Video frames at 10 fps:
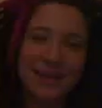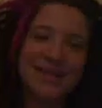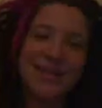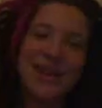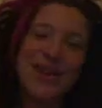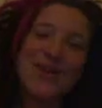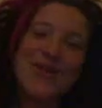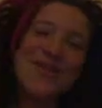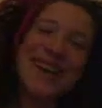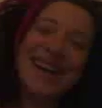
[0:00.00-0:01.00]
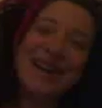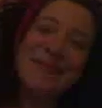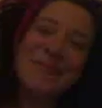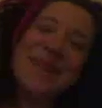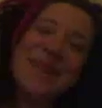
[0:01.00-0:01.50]
So
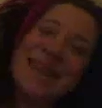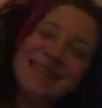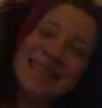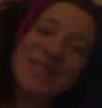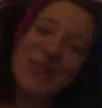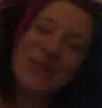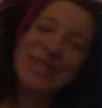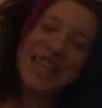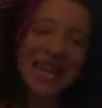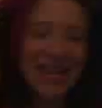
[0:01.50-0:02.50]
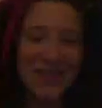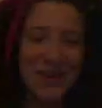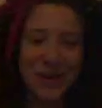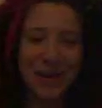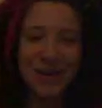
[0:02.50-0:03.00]
stay tuned, and if
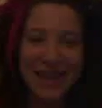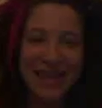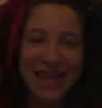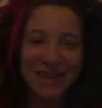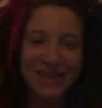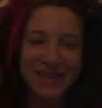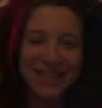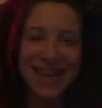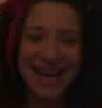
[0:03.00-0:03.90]
you want to know anything else,